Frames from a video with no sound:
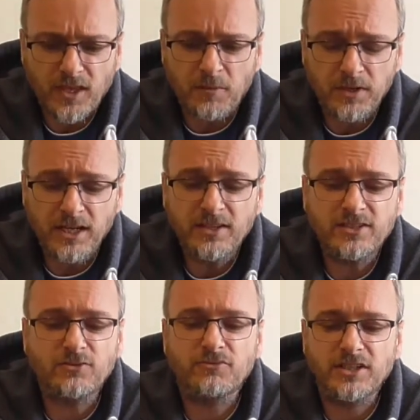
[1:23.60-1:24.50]
But no, this
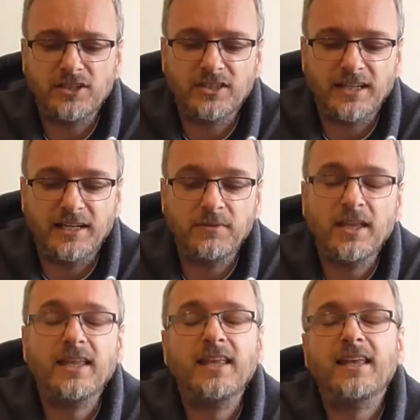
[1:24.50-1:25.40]
is a really good game.
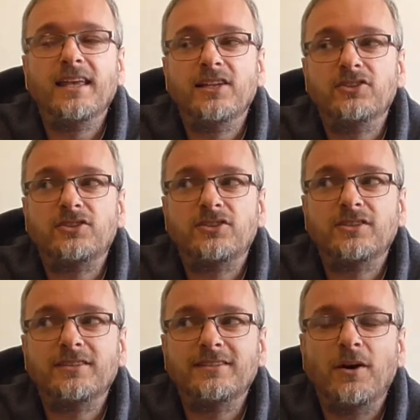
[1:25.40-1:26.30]

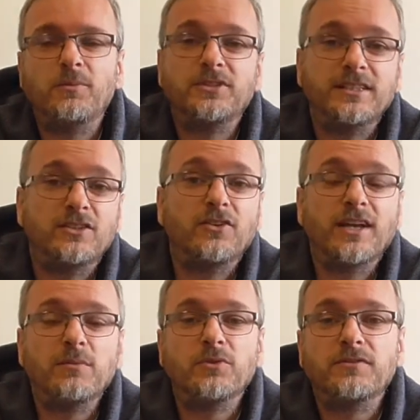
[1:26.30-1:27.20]
It's obviously it's on the
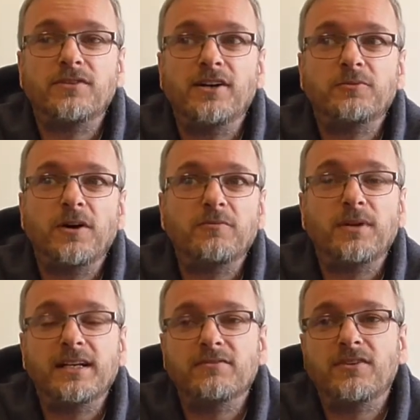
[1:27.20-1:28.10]
Game Boy Advance, but I
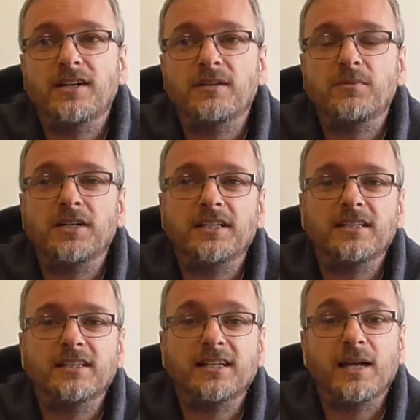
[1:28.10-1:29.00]
played it via
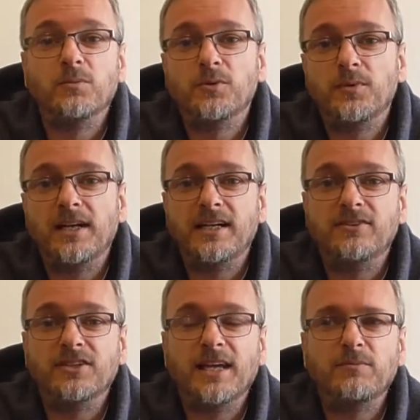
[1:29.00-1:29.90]
my Game Boy player
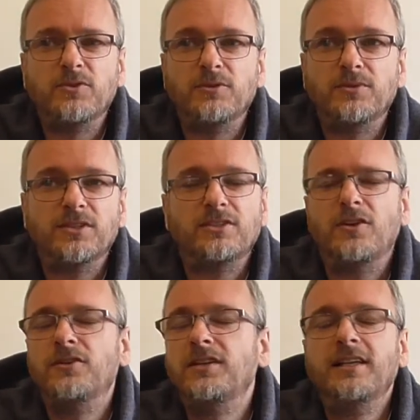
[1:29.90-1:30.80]
on the GameCube because
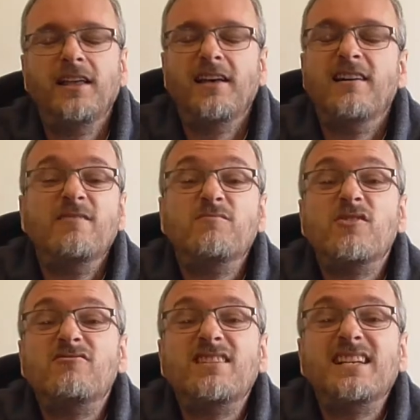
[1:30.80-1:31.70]
I'm
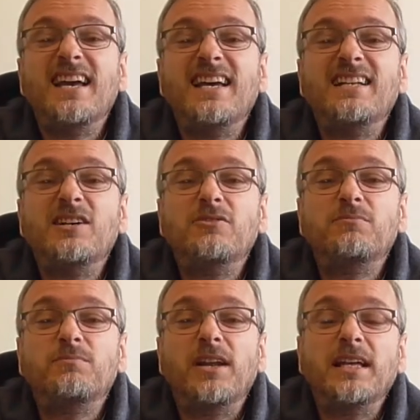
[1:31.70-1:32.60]
not really a handheld
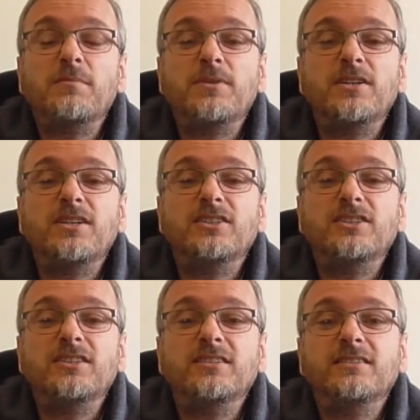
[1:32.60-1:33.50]
player
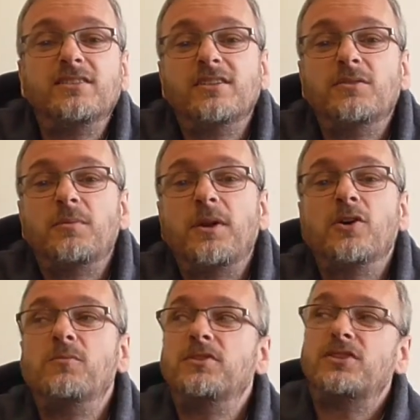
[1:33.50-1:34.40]
person, so I play
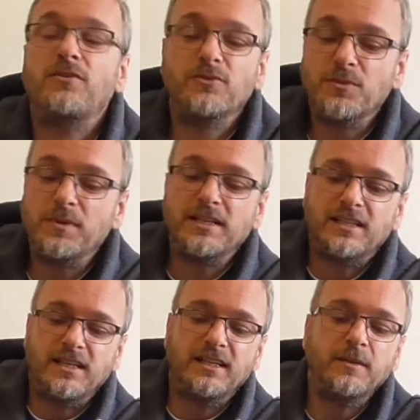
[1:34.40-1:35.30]
all my stuff on the big
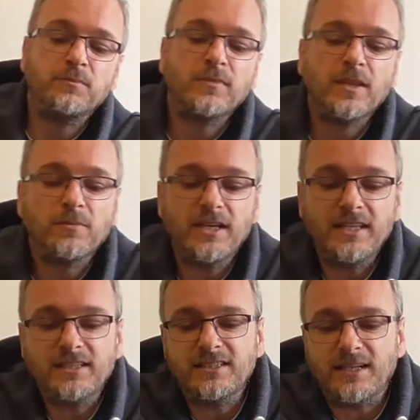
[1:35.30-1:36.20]
telly. Yeah,
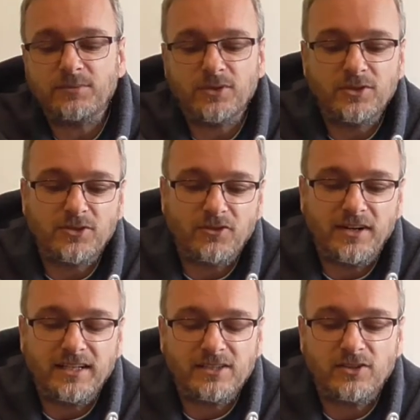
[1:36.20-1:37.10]
this is absolutely
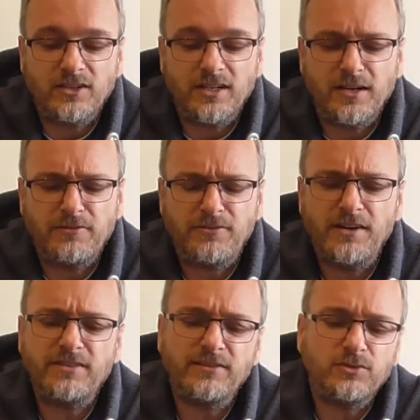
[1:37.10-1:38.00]
great. It's got
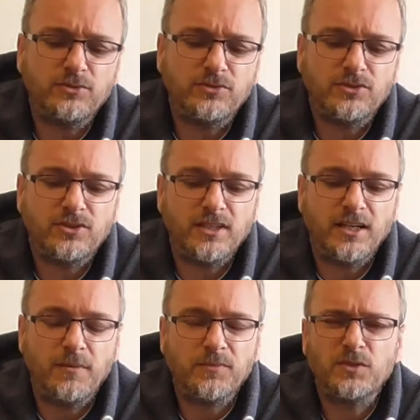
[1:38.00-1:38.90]
5 levels.
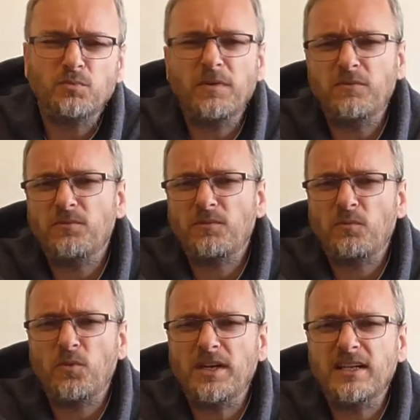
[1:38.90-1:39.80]
It's a bit
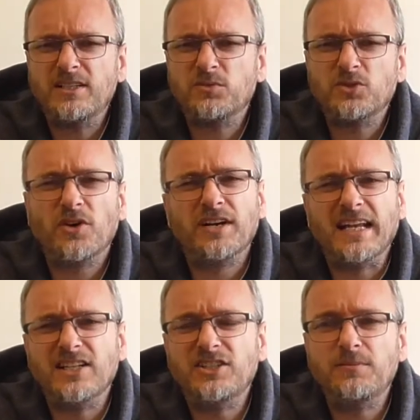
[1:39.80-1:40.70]
weird because it's got an
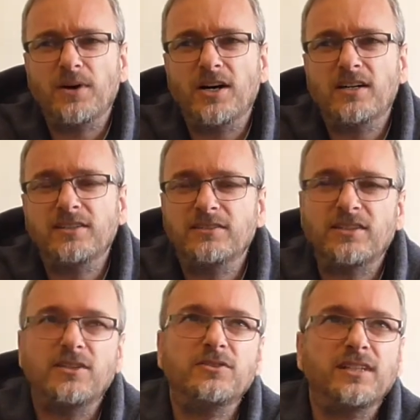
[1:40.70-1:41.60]
energy bar,
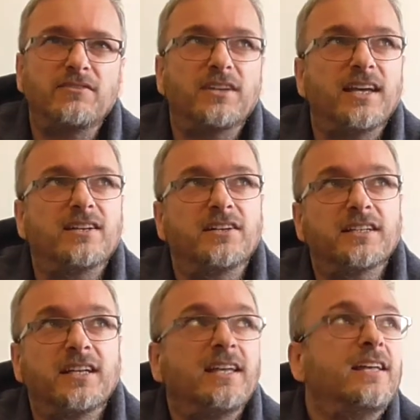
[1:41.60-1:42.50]
so instead of getting like
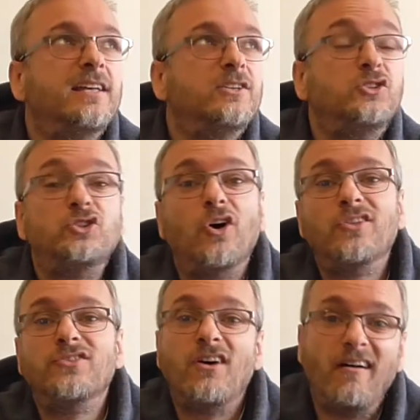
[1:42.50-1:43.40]
shot
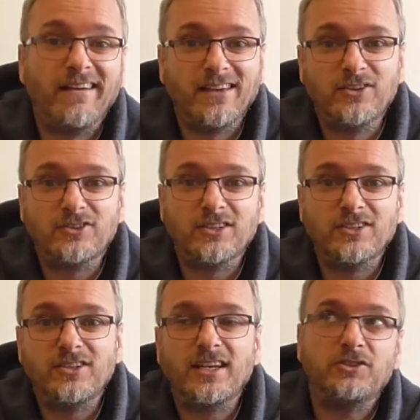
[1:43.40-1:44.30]
and dying instantly,
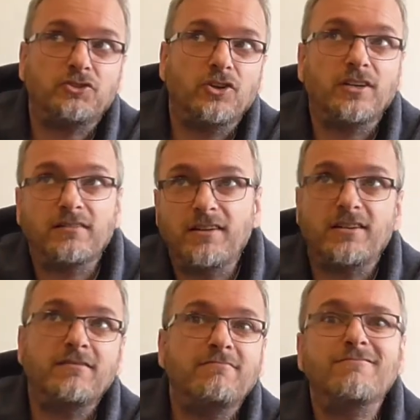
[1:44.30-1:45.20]
you get shot like, I don't
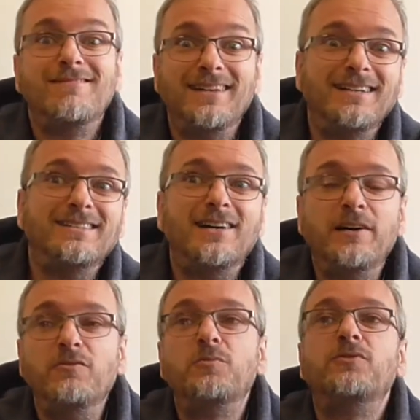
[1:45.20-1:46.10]
know, 10
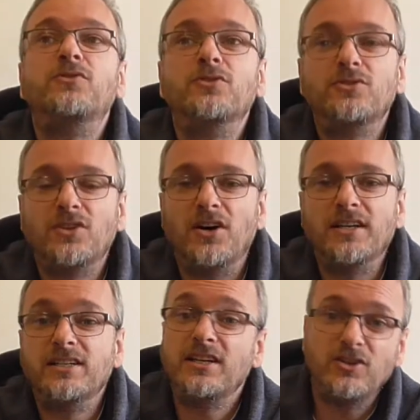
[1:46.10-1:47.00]
times before you die,
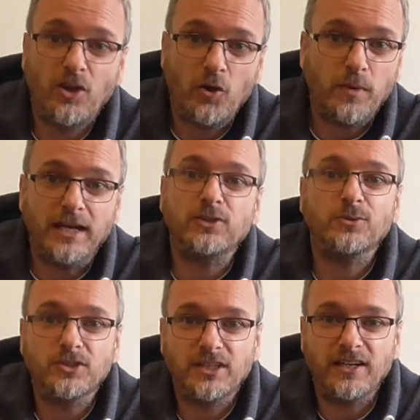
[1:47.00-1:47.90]
and then you go back
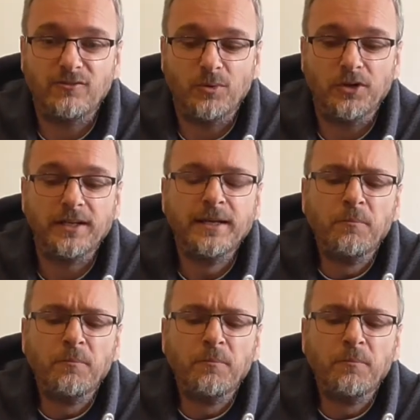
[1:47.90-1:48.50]
to a save point.